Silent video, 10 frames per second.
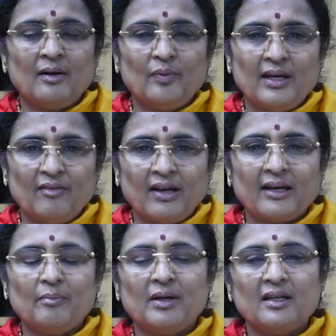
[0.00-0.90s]
we have
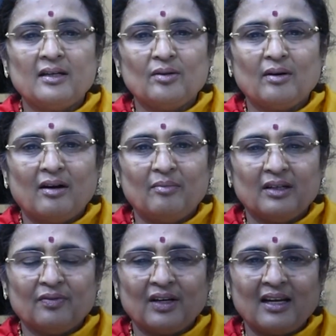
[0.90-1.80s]
recommended to
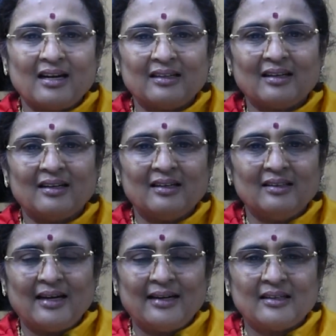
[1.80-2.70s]
Government of
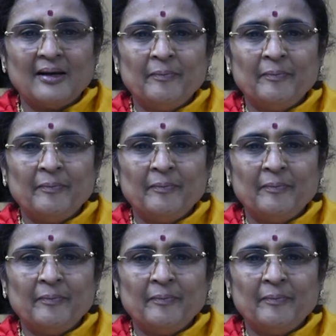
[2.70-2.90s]
Karnataka that